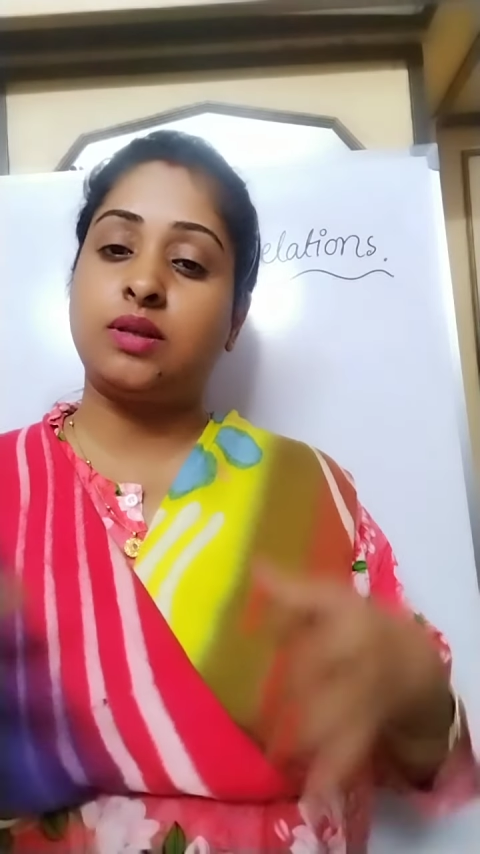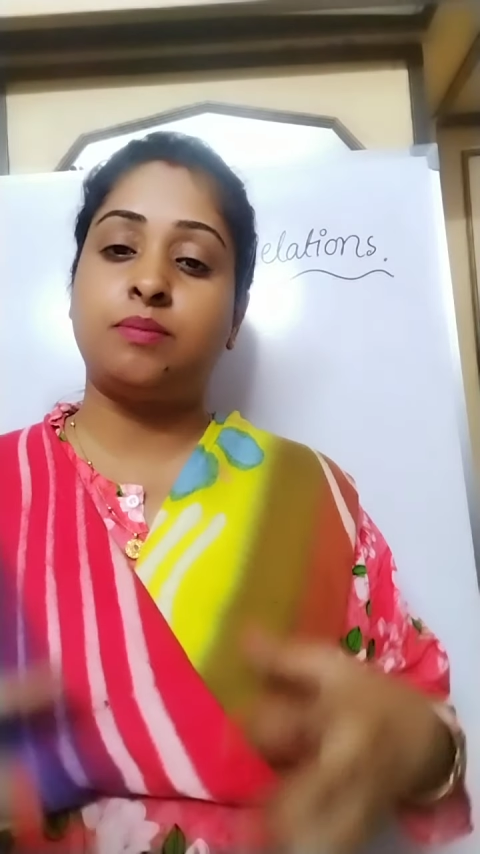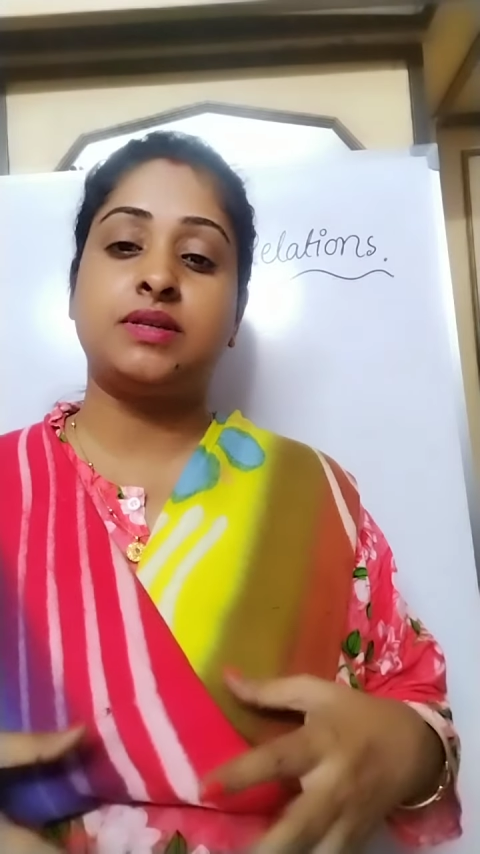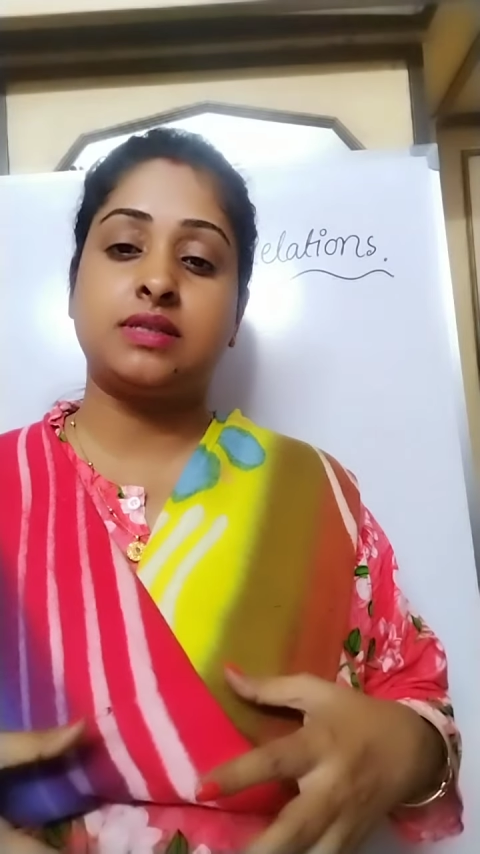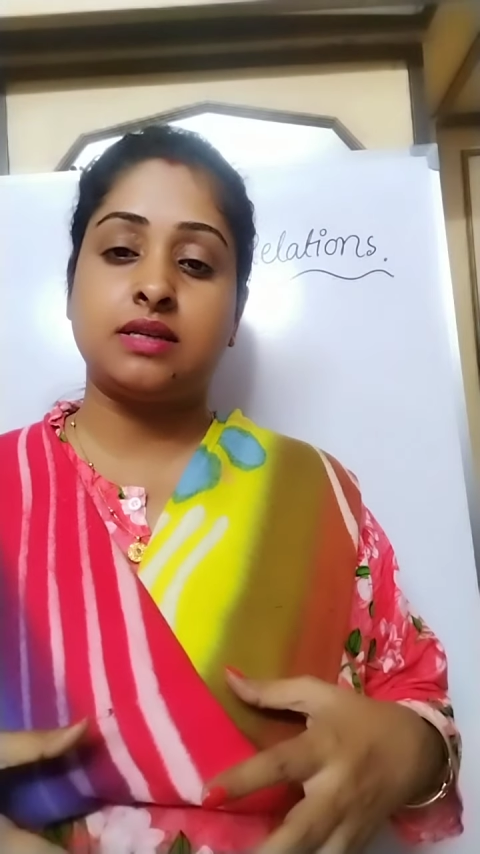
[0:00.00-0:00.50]

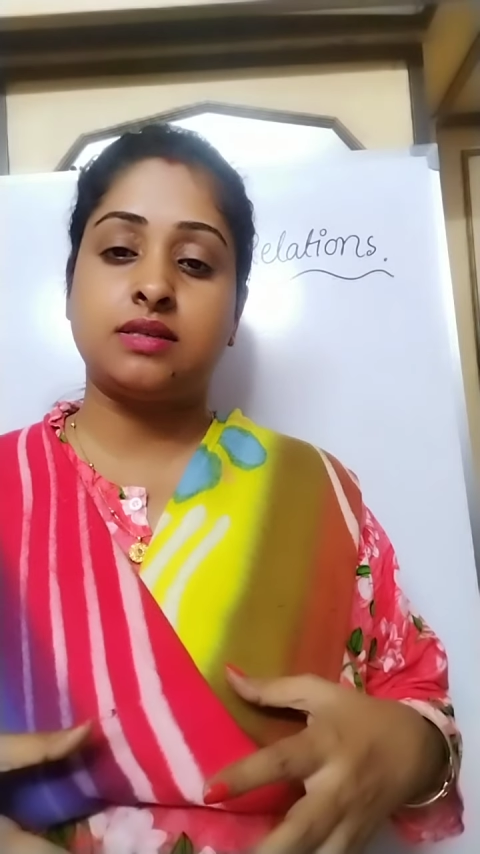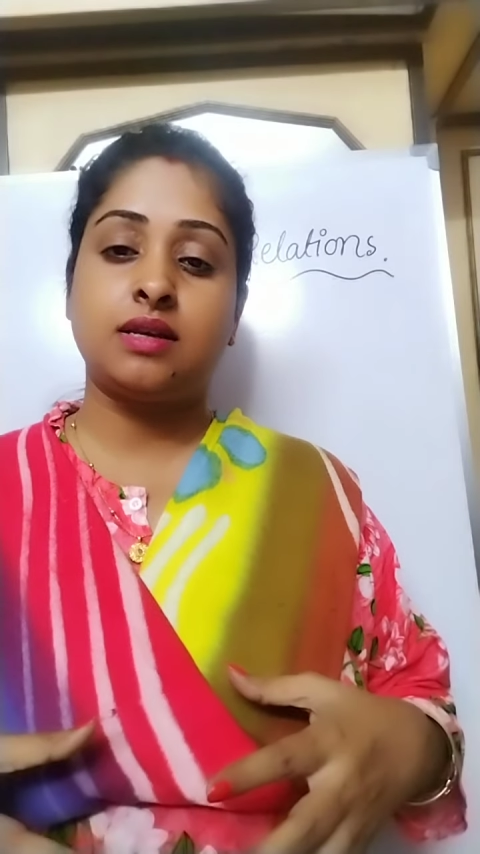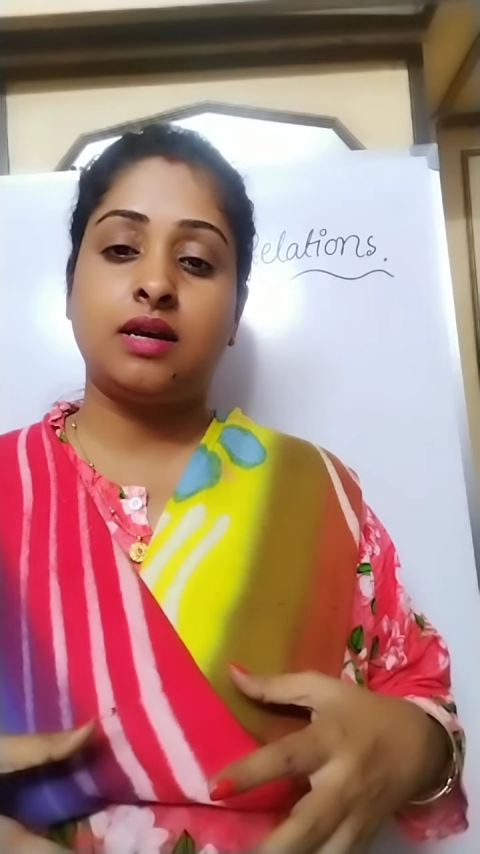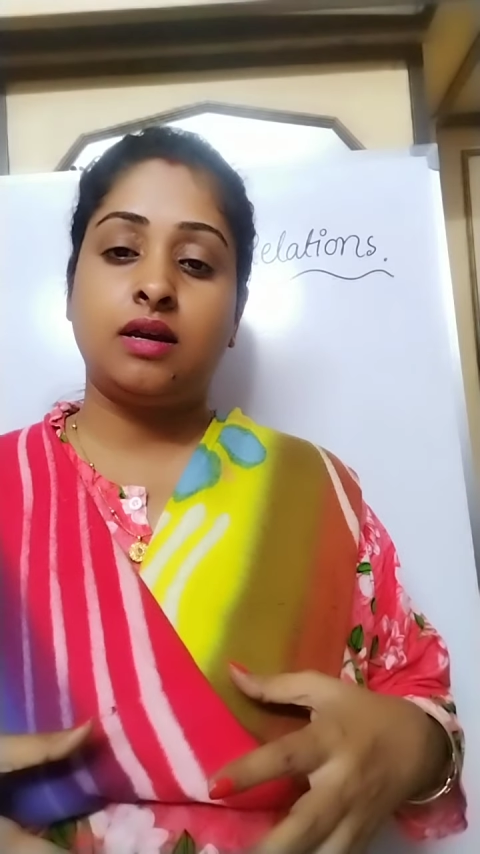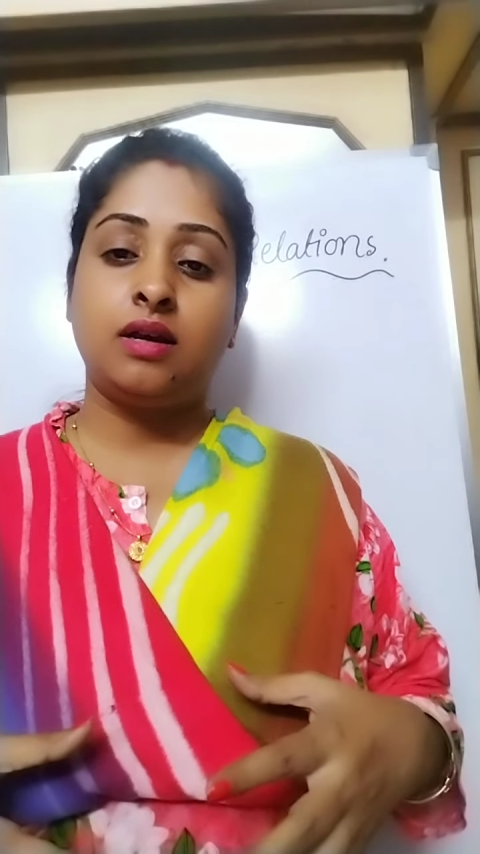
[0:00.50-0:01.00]
business.
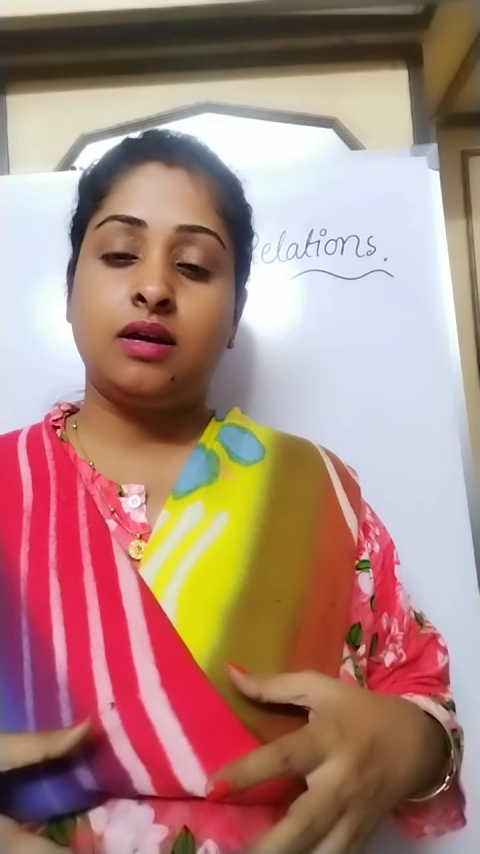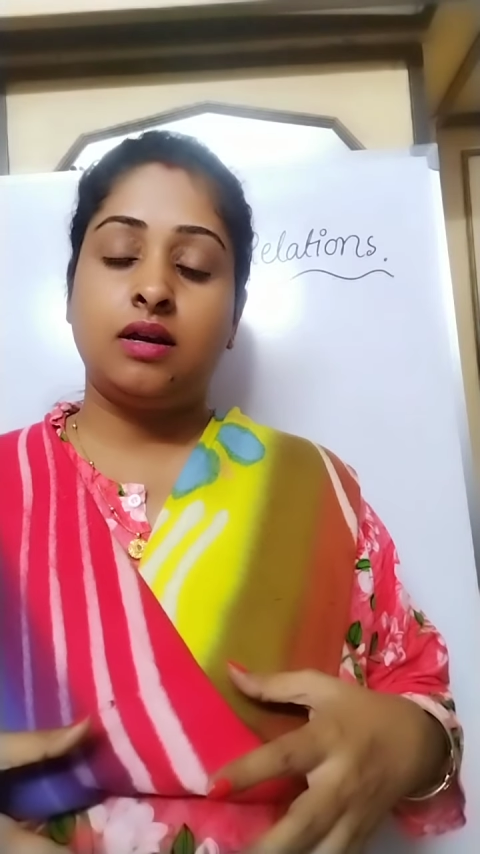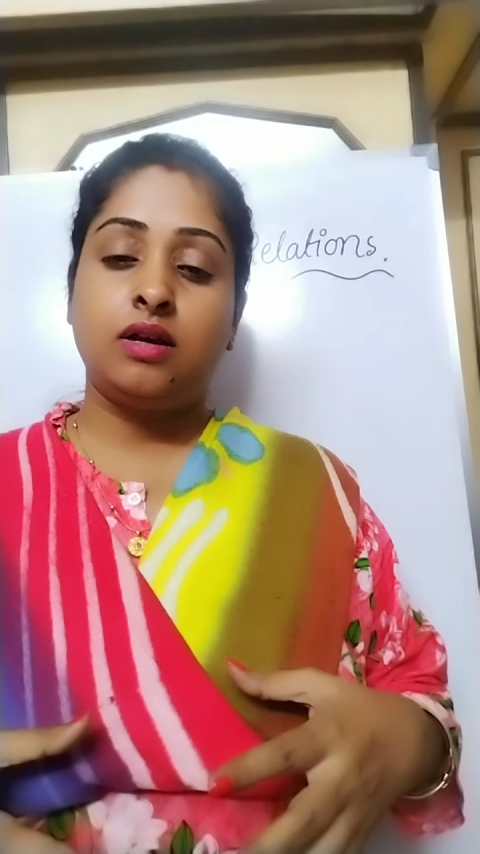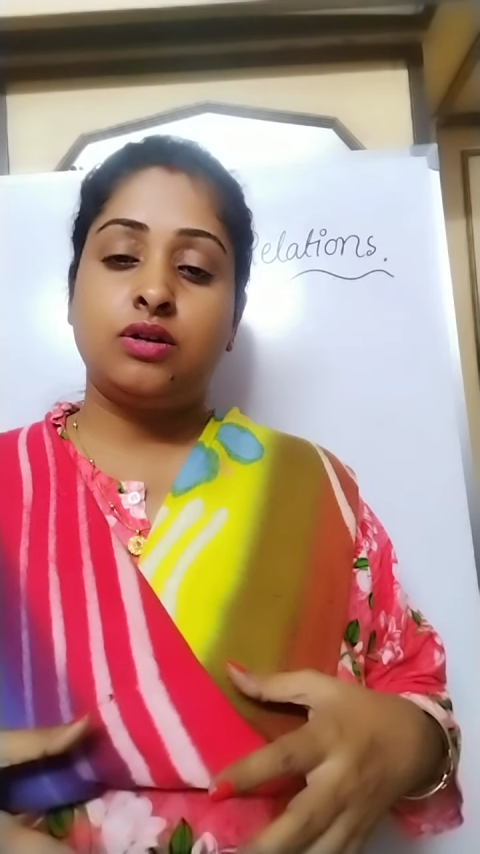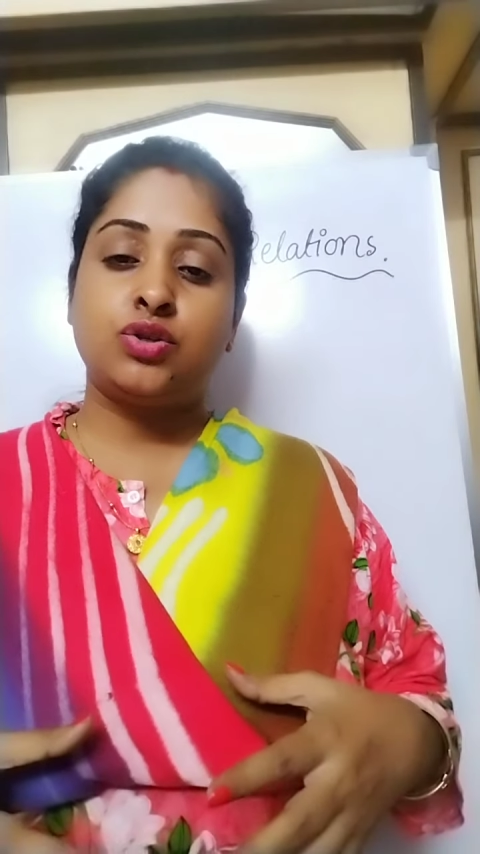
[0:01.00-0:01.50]

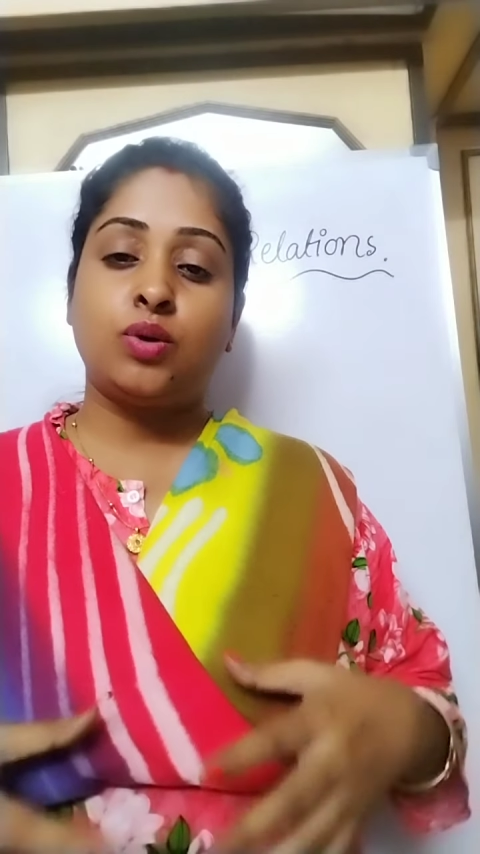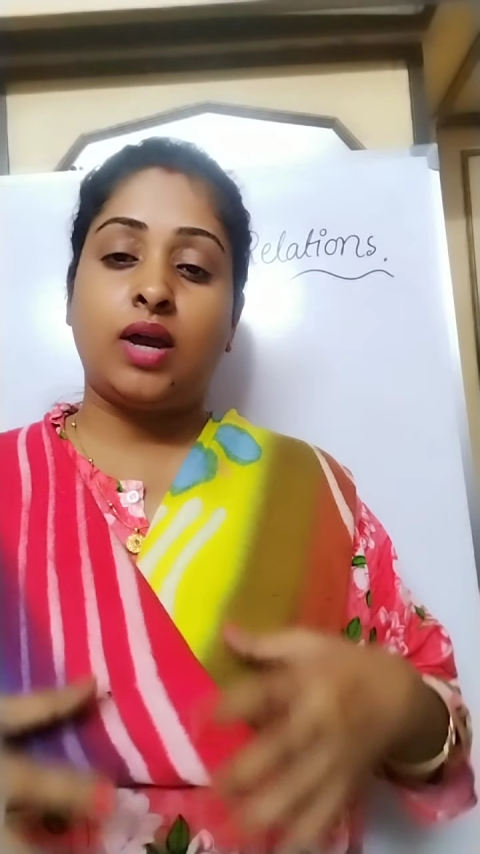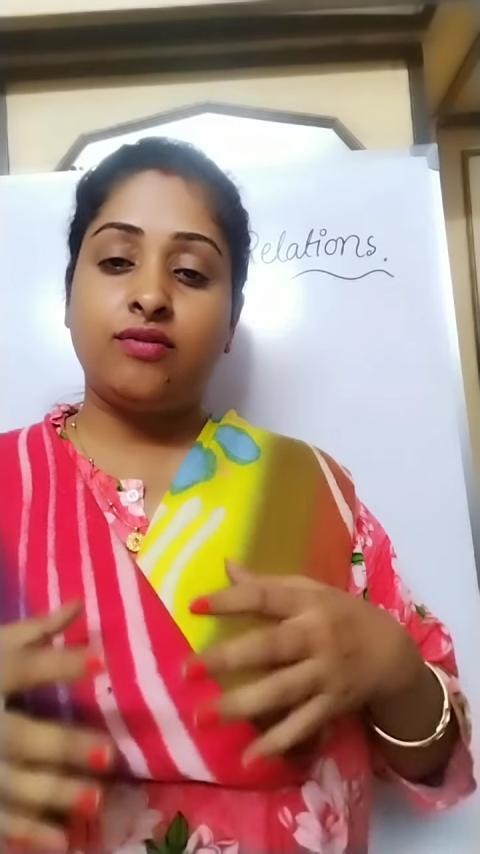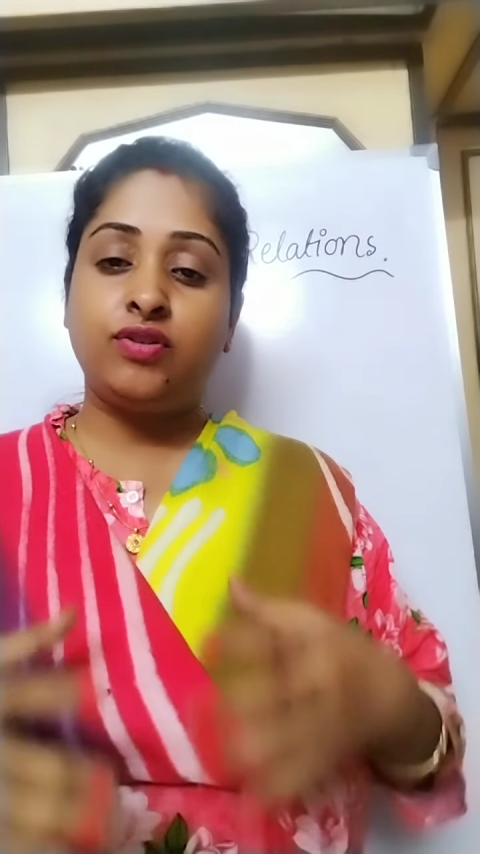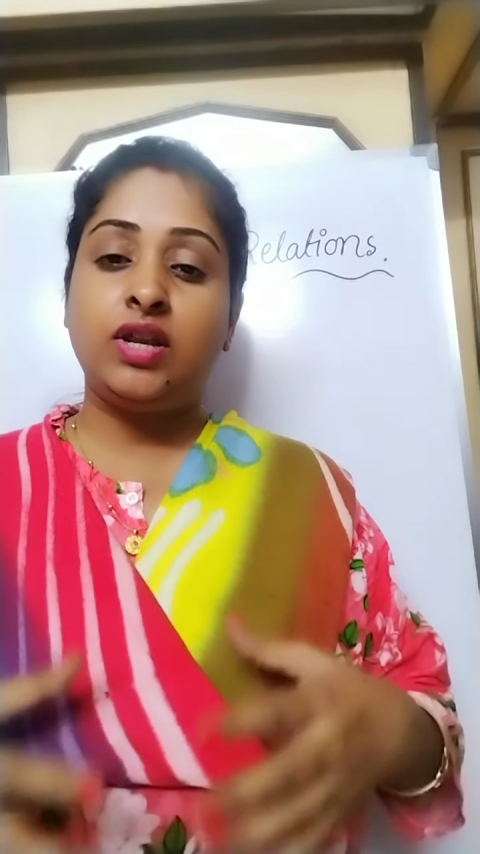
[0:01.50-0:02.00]
So
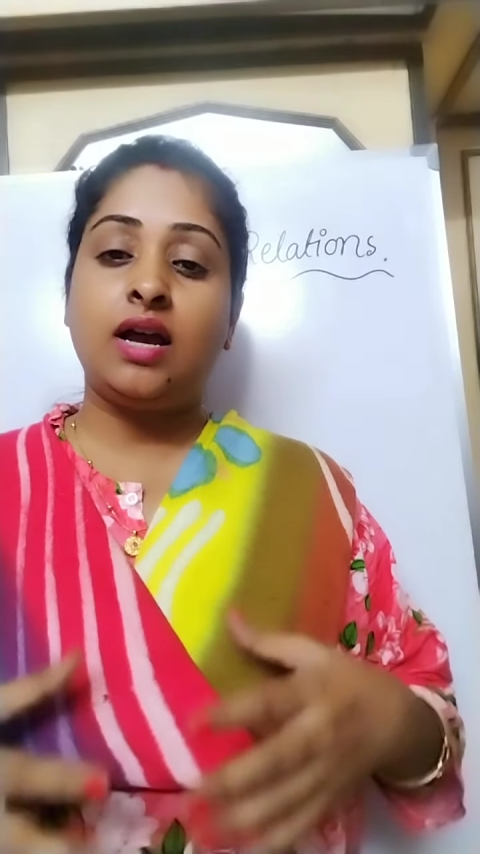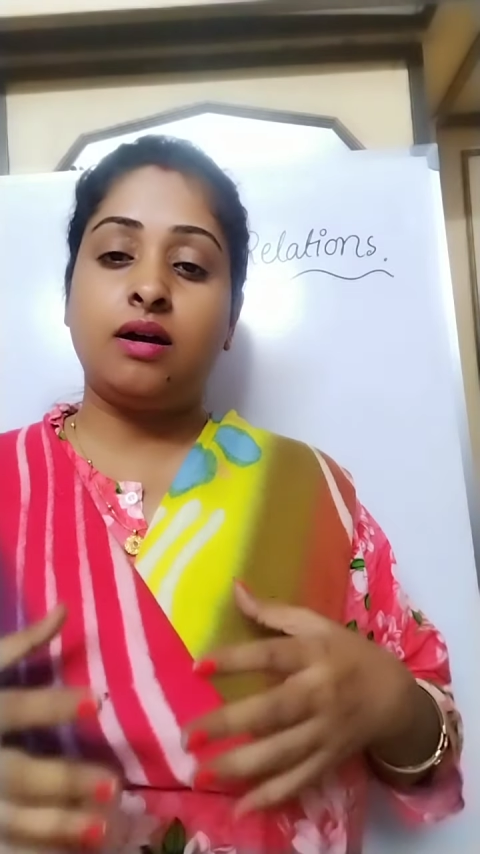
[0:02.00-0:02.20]
every